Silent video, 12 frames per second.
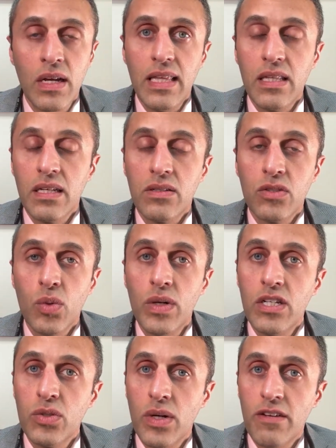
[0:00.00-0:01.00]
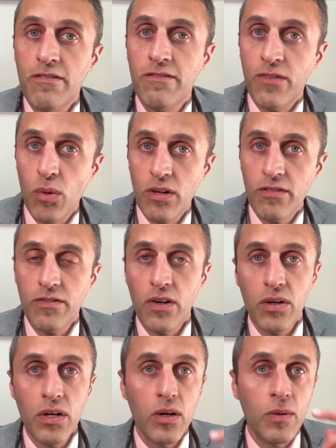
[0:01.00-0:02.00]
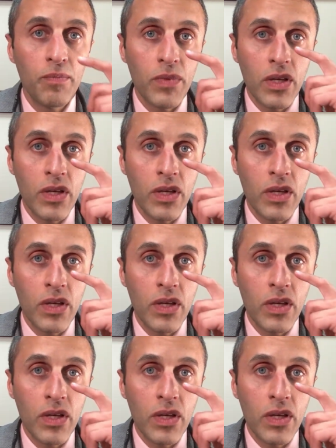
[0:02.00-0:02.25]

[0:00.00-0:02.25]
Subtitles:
in the 2024 photo,